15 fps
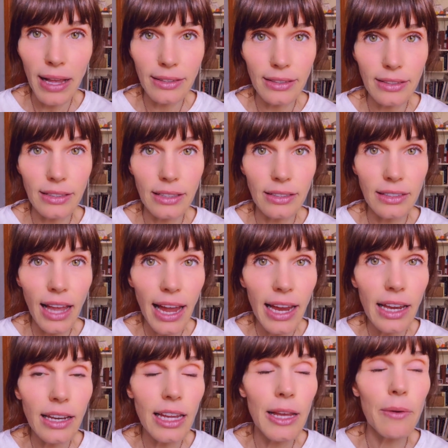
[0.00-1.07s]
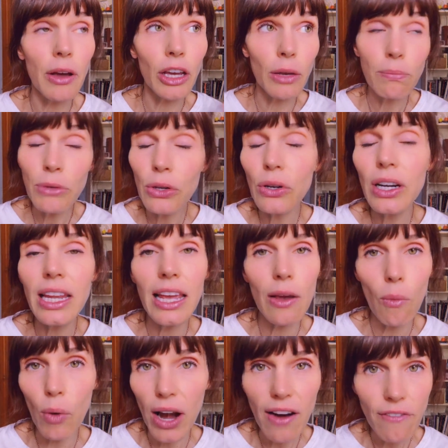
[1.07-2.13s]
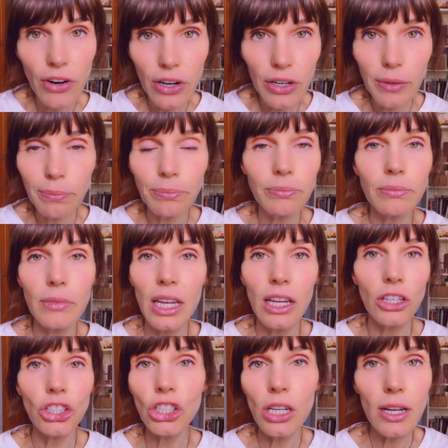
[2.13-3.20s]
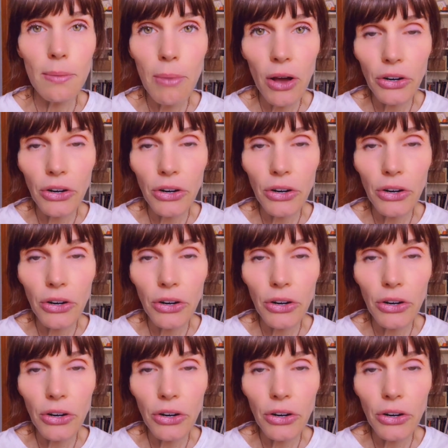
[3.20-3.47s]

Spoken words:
as a society, a community, whatever shitty